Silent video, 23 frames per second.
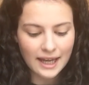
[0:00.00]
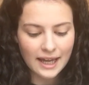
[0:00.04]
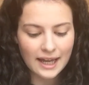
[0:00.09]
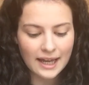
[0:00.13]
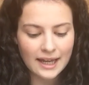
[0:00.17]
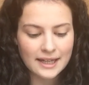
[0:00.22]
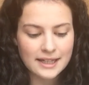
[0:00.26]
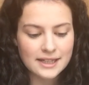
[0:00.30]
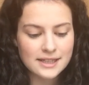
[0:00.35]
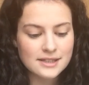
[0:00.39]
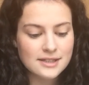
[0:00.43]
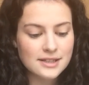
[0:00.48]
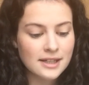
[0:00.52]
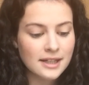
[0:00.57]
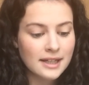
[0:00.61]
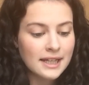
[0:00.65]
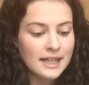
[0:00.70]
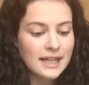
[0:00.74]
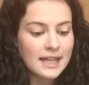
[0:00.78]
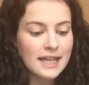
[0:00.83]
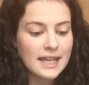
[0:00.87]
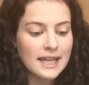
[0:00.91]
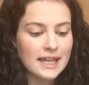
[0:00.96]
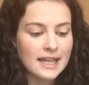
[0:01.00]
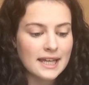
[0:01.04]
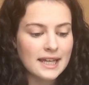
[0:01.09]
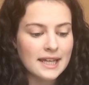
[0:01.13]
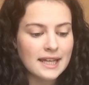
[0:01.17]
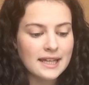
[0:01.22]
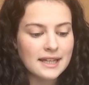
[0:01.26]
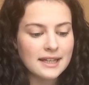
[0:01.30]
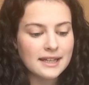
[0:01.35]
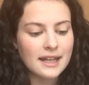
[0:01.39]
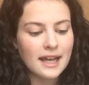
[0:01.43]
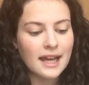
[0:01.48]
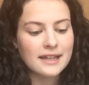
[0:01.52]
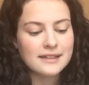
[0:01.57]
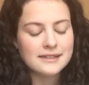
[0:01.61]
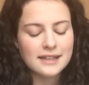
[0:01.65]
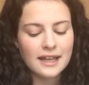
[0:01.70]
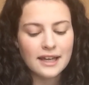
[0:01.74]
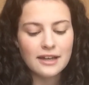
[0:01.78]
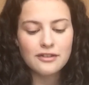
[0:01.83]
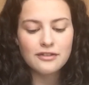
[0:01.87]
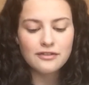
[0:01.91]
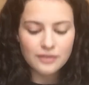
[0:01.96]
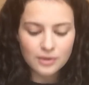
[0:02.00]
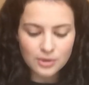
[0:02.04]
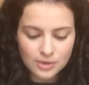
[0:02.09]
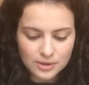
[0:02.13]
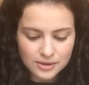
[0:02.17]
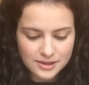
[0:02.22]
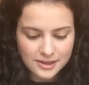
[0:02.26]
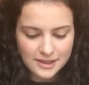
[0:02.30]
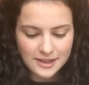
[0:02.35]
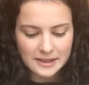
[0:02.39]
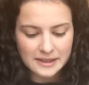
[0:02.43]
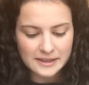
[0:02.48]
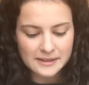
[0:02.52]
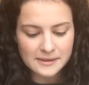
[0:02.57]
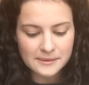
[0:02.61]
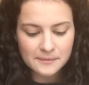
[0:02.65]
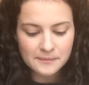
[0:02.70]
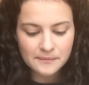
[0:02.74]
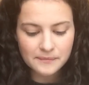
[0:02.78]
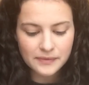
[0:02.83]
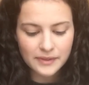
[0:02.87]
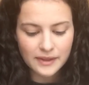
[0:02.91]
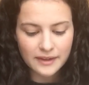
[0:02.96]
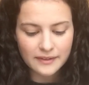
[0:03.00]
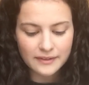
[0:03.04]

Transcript: And in Isaiah 40,